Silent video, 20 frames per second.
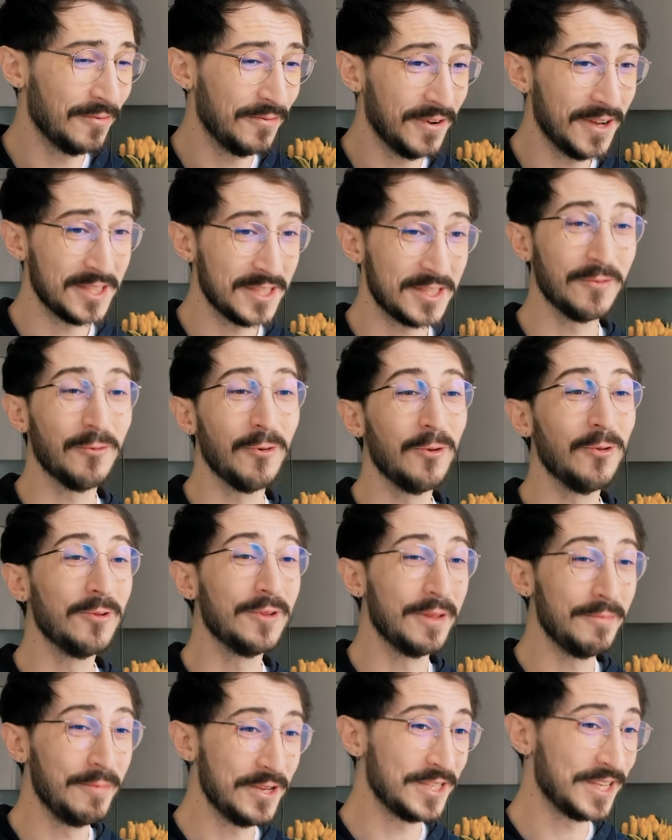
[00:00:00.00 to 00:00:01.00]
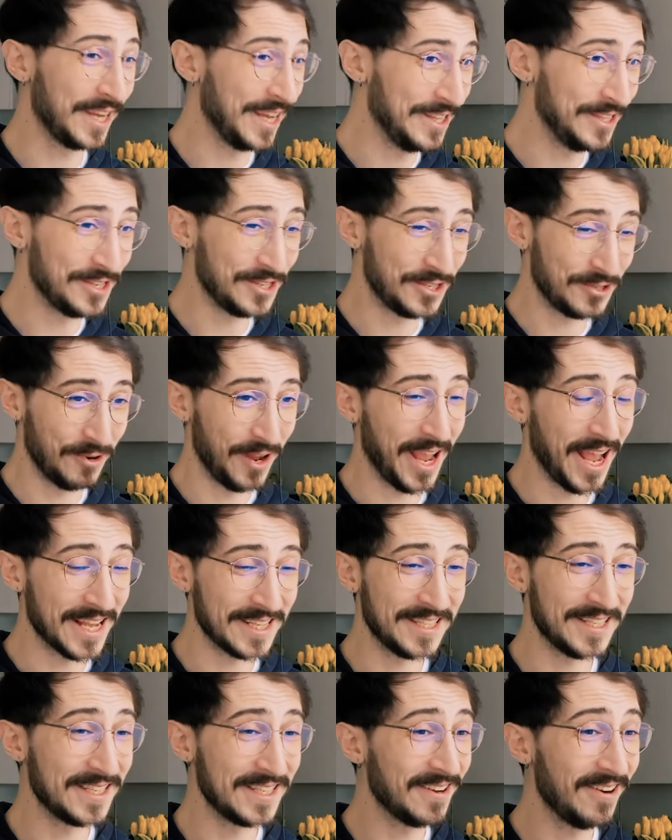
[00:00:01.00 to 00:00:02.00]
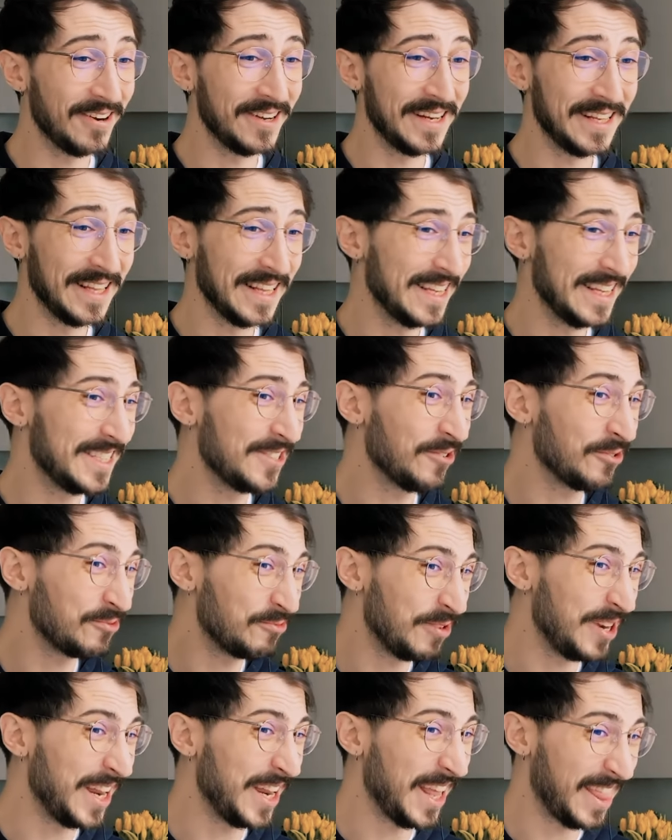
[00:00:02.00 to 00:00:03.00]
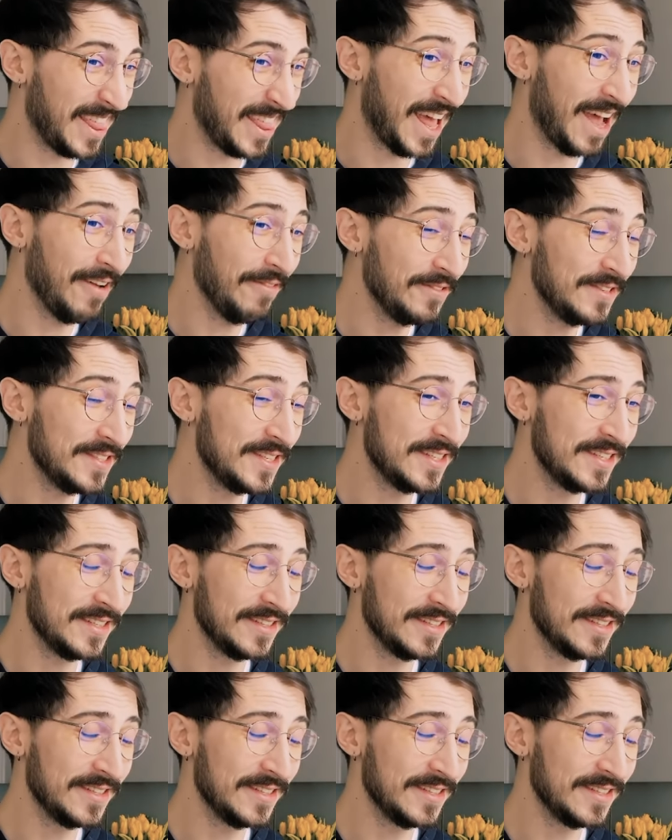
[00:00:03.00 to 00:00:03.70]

first of all, the music industry has decided it's not really theft,